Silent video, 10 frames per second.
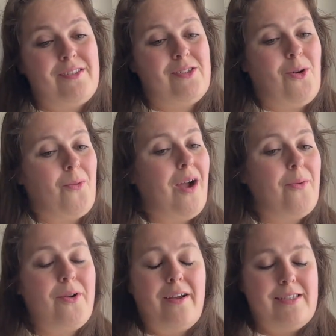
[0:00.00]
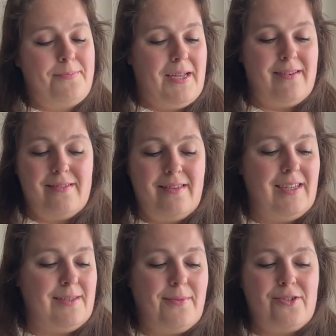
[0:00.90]
so why would I spend
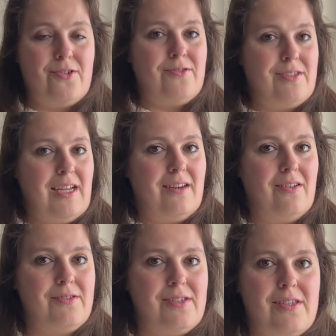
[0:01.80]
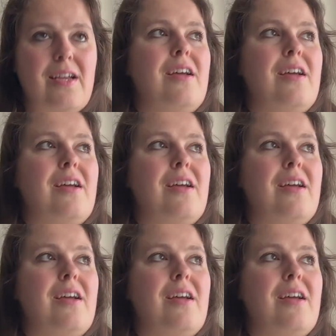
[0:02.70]
this much on sandals?